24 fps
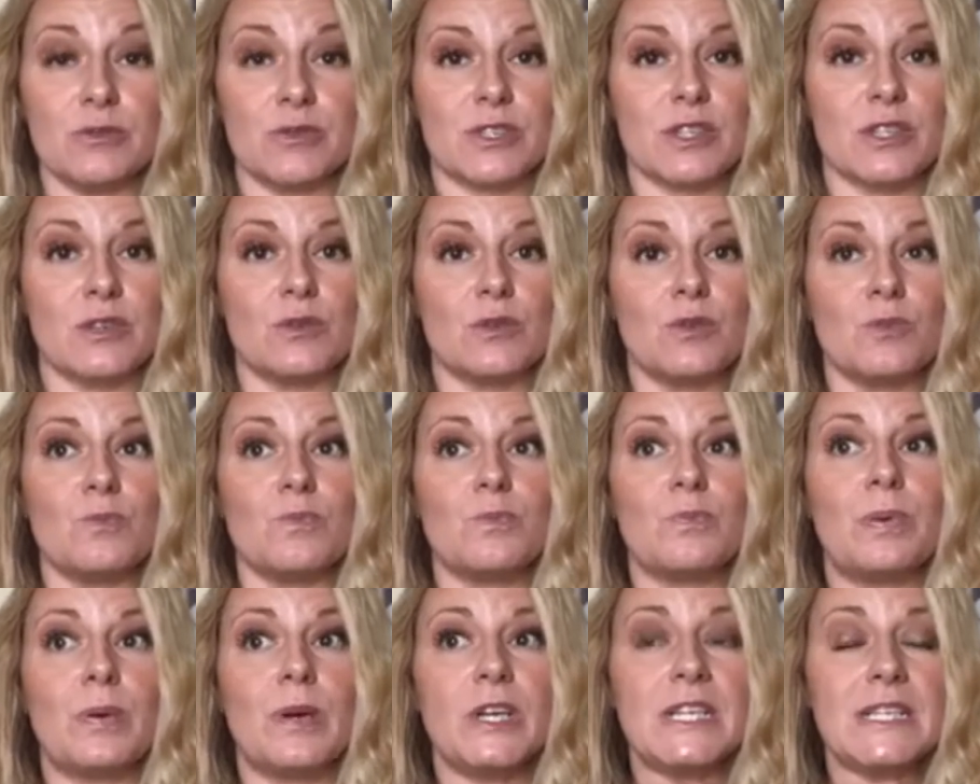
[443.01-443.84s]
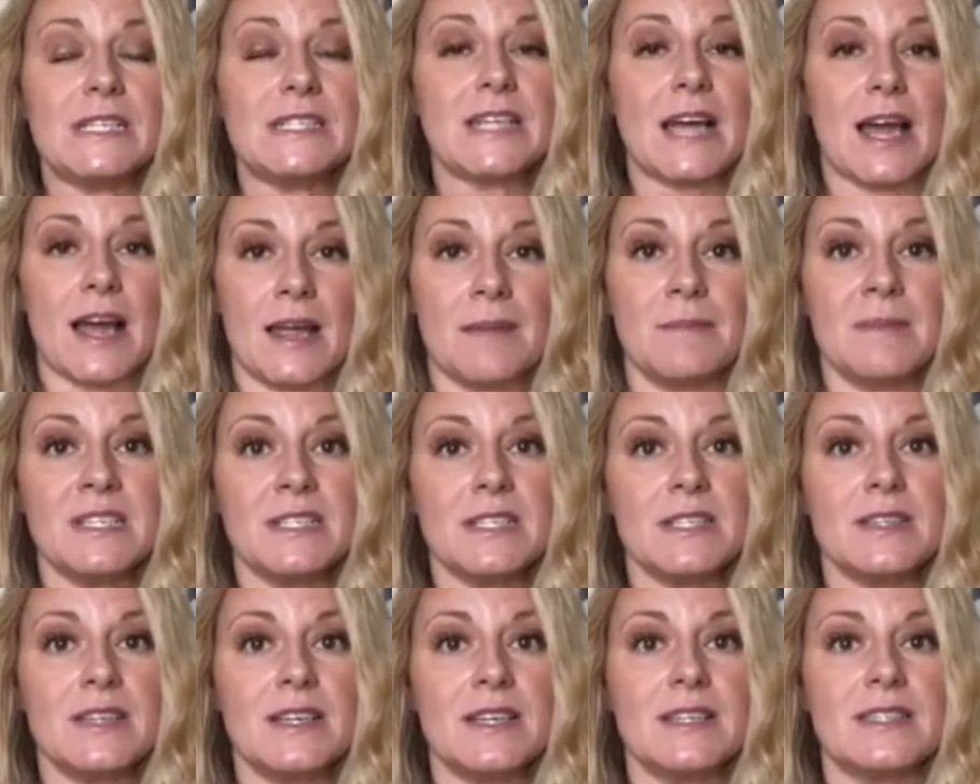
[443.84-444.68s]
So putting time into
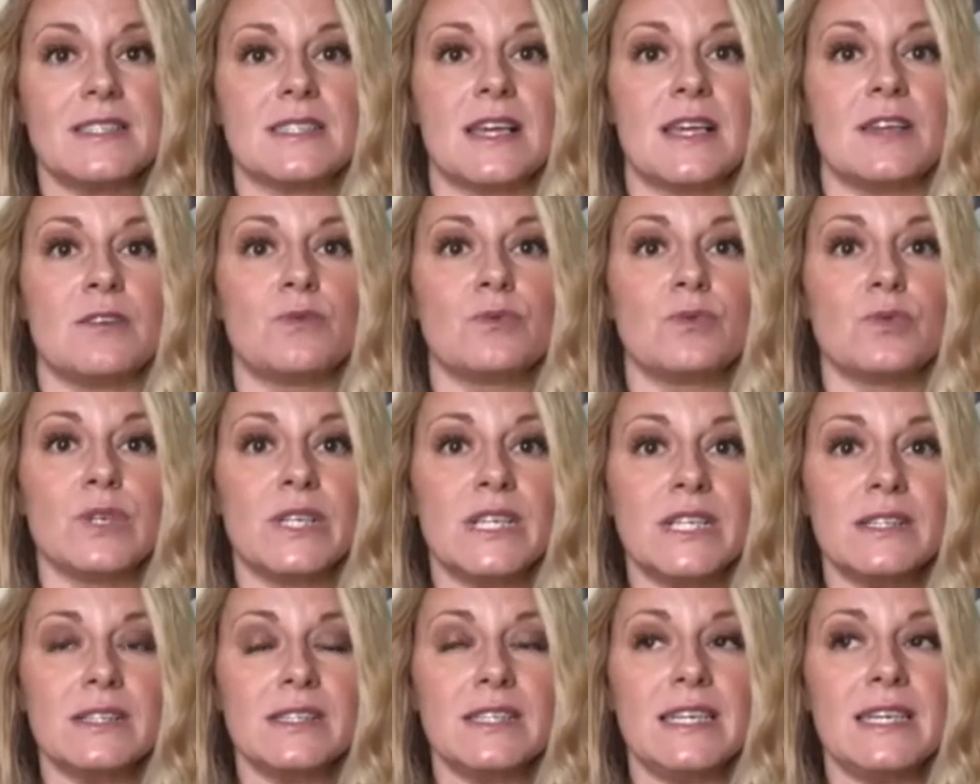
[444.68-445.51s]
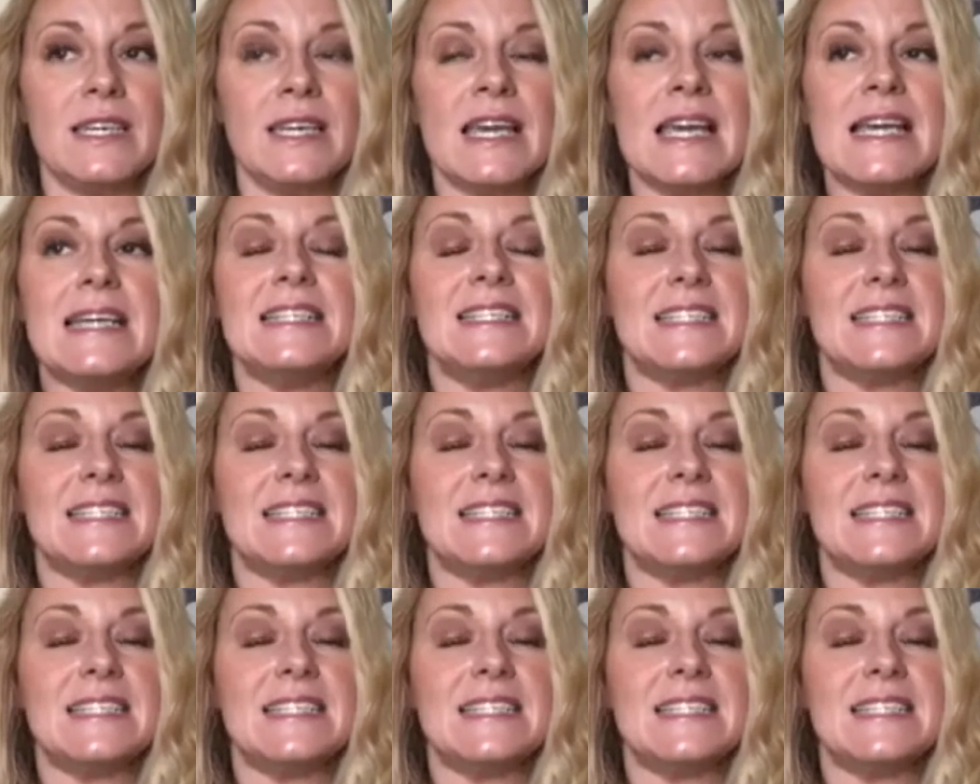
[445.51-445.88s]
this and really